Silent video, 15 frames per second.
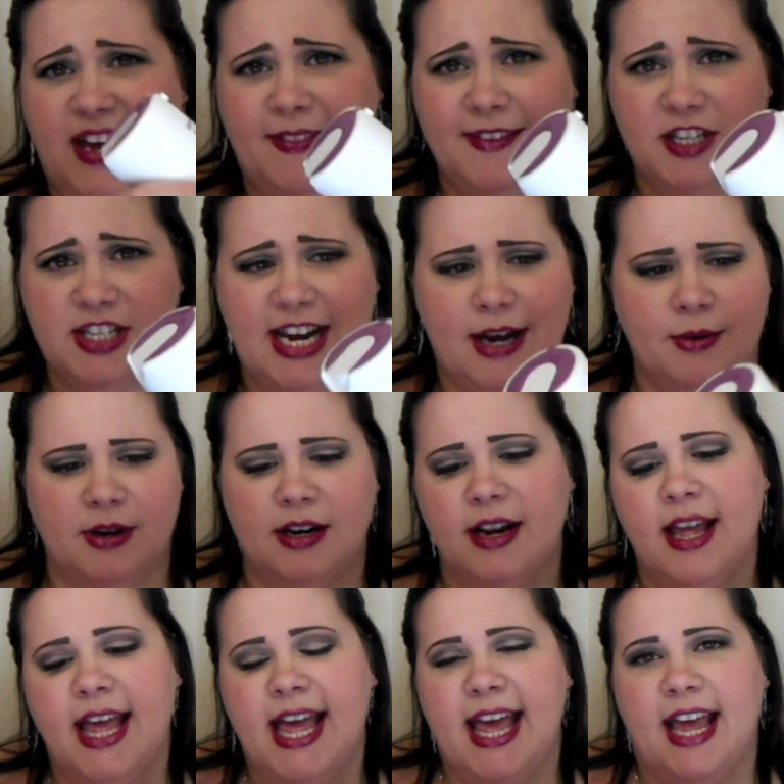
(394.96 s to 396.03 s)
that in the shower,
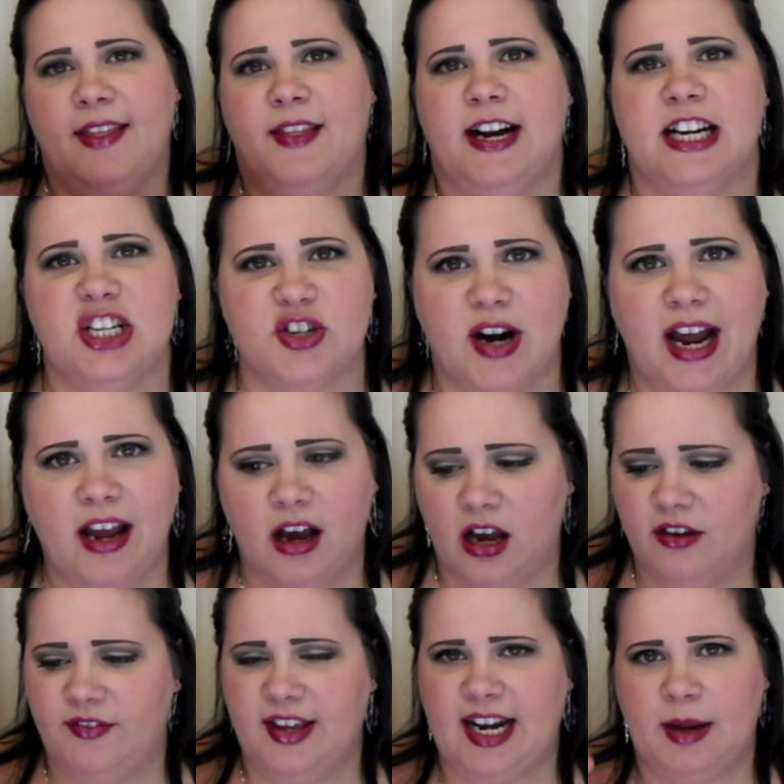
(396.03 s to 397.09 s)
and then I dry
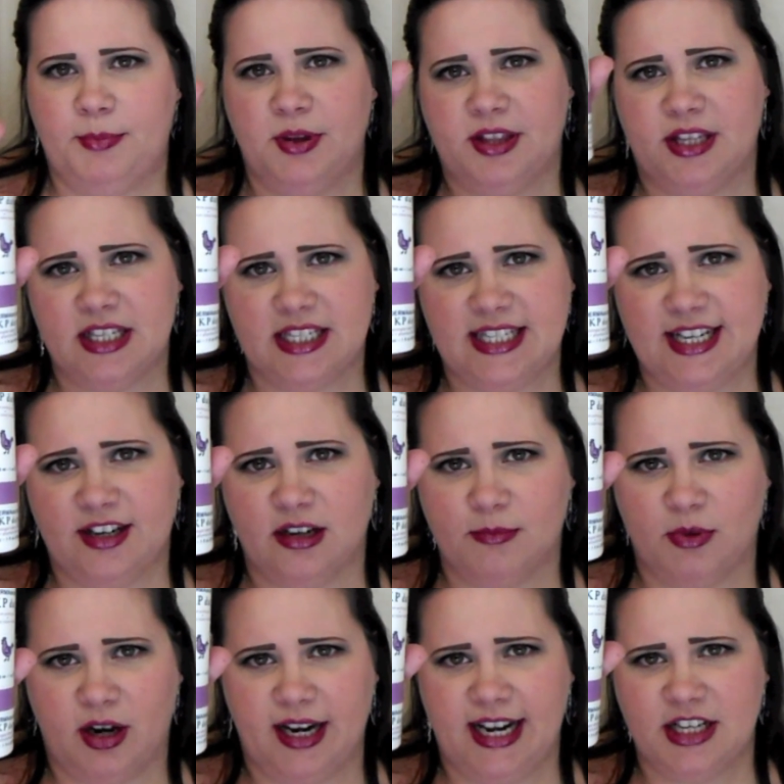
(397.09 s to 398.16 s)
off and I put the serum
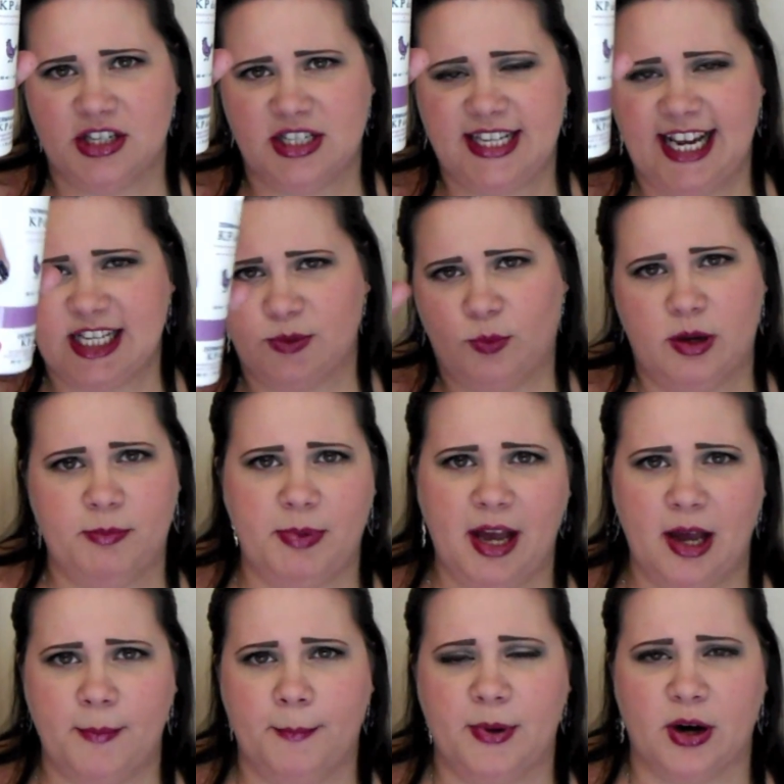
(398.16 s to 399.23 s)
on. It just takes 1
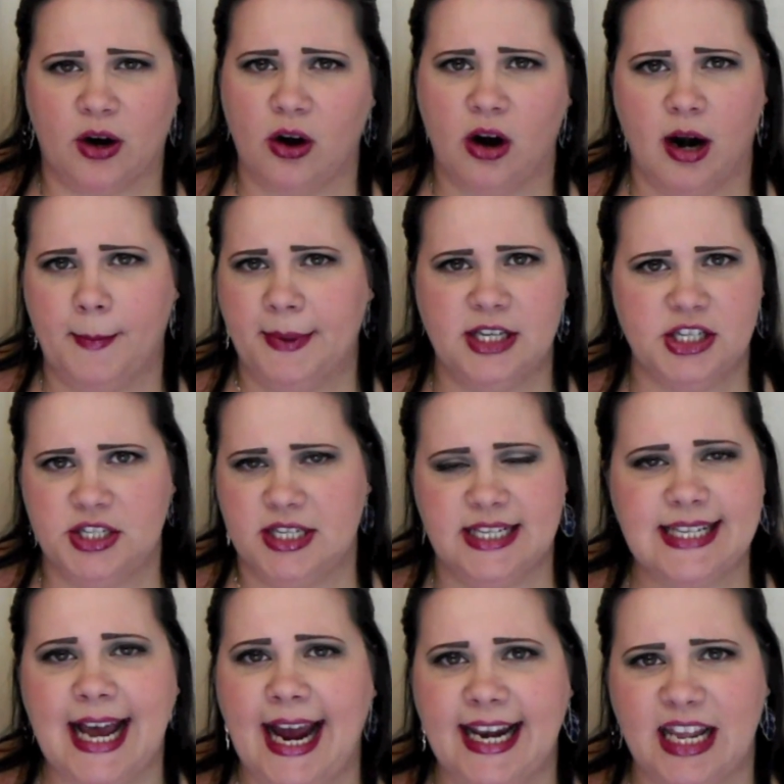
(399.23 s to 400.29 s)
pump per arm. It's just a
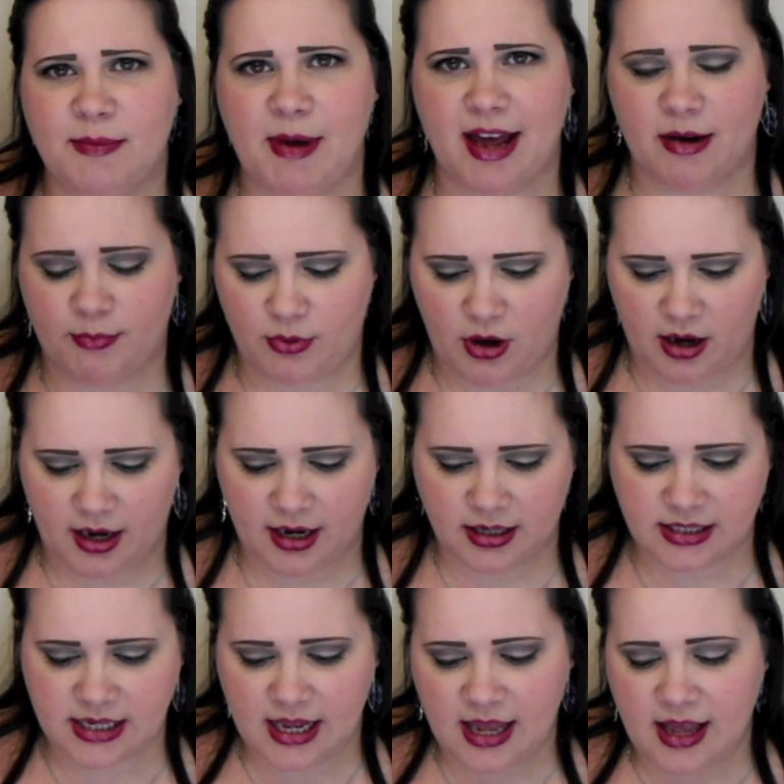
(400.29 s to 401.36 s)
tiny amount of
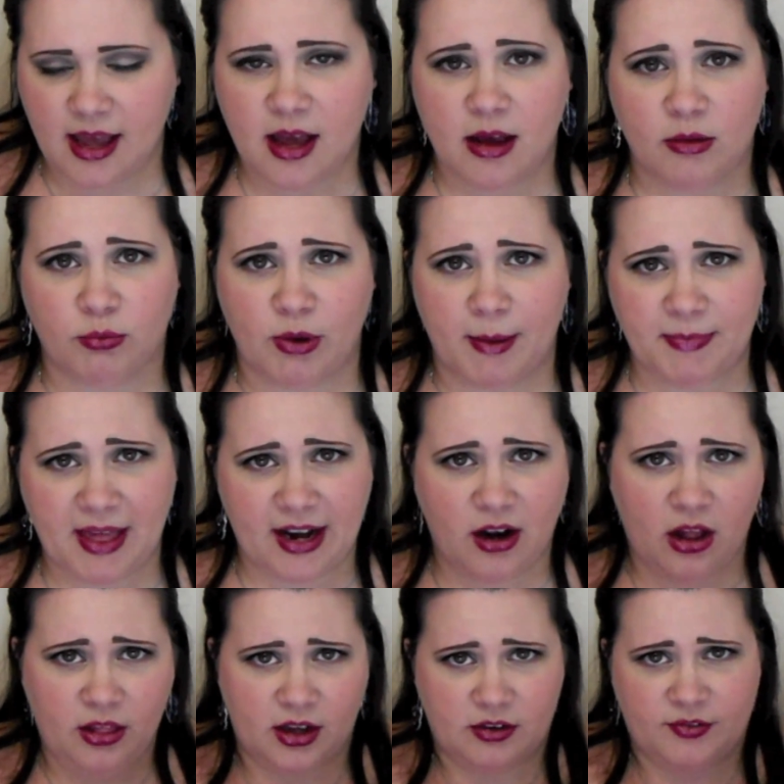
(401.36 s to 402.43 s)
product. Rub that
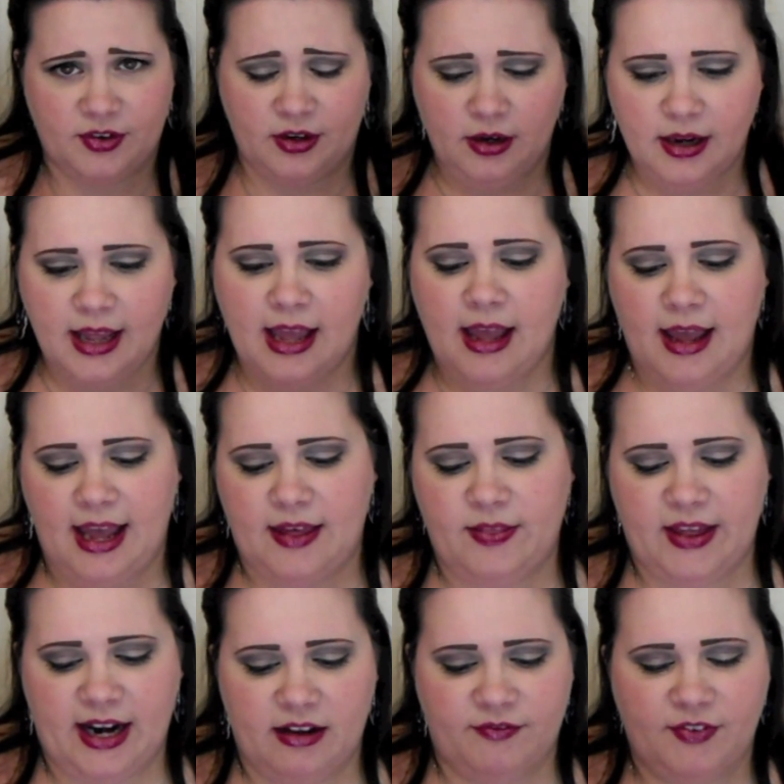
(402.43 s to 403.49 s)
all over, and
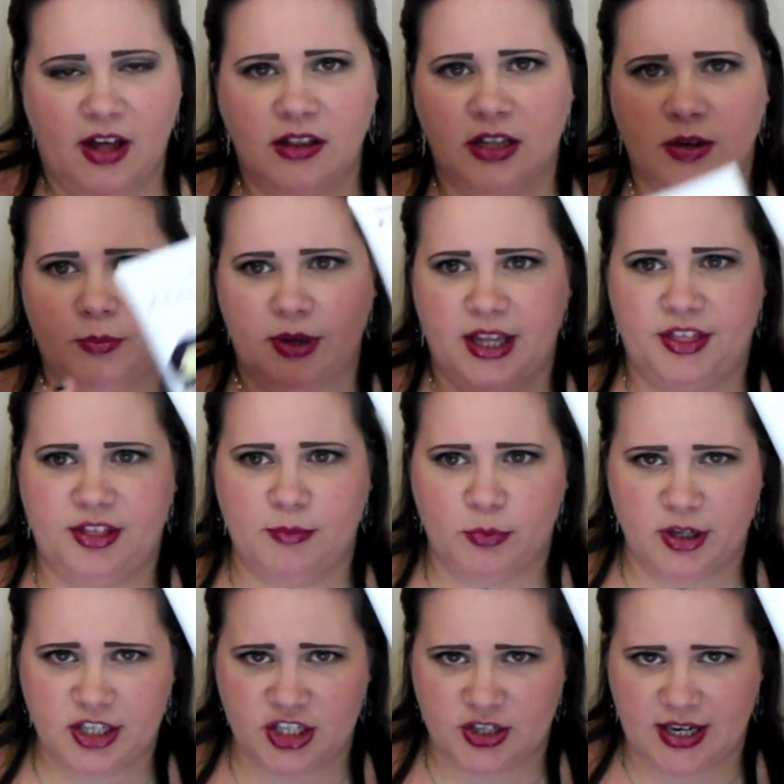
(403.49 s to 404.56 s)
then I follow with the
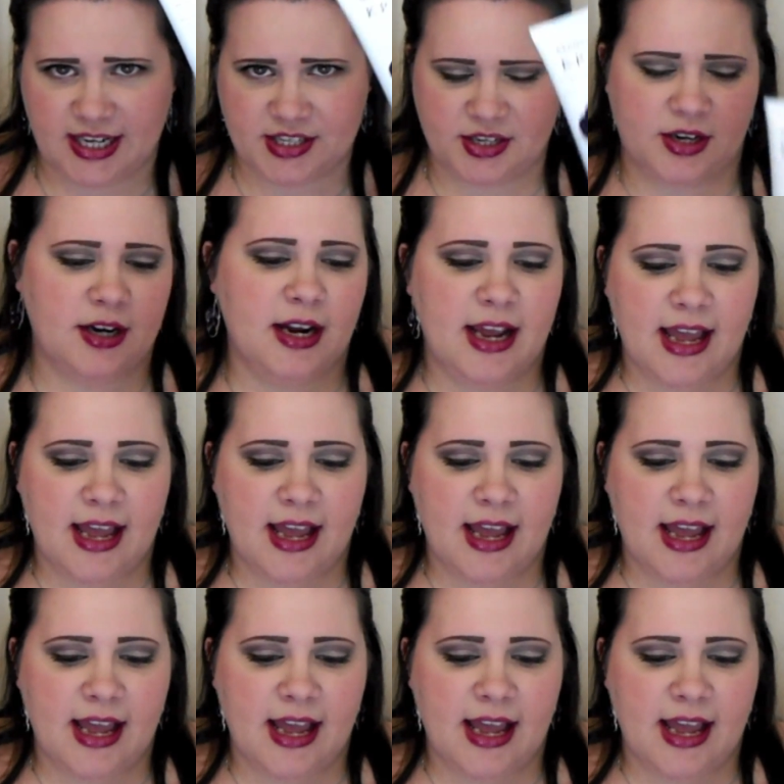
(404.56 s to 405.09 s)
moisturizer.